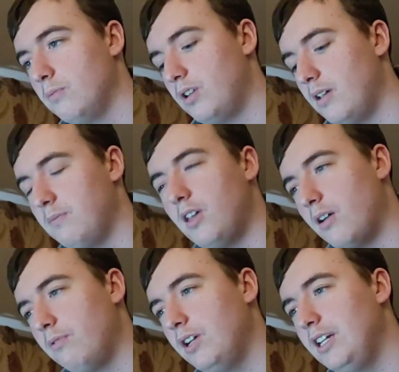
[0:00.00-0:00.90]
But
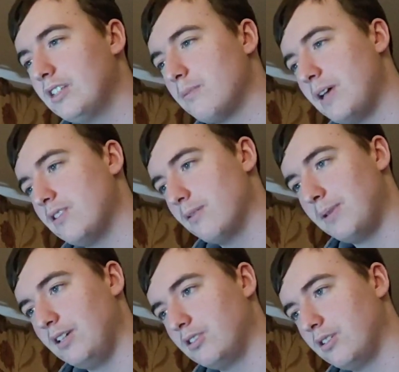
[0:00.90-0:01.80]
no, really it depends on
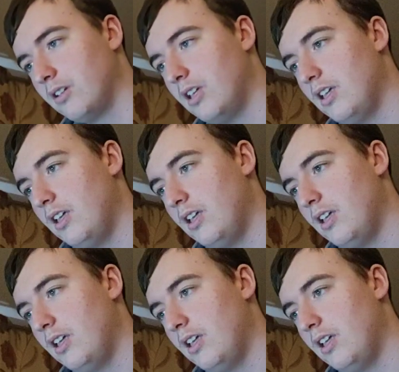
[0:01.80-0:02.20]
pacing.